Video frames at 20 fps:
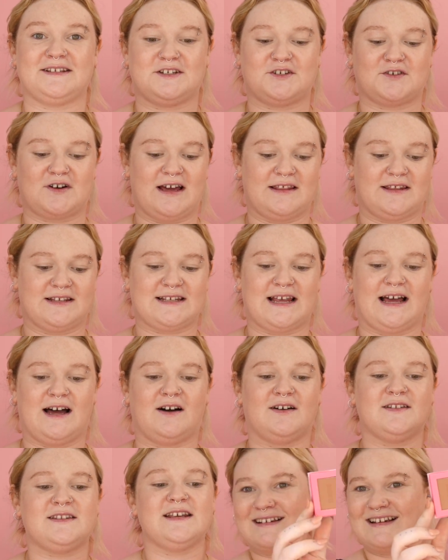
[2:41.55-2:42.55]
to try this
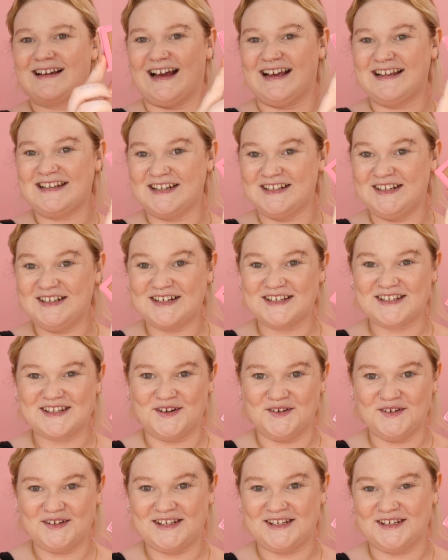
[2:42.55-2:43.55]
out. Guys, it looks
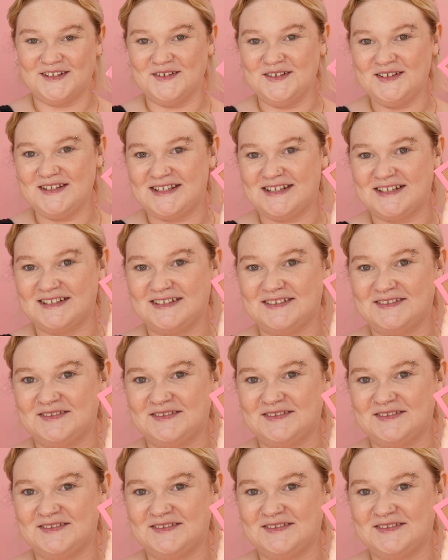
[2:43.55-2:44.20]
so cute.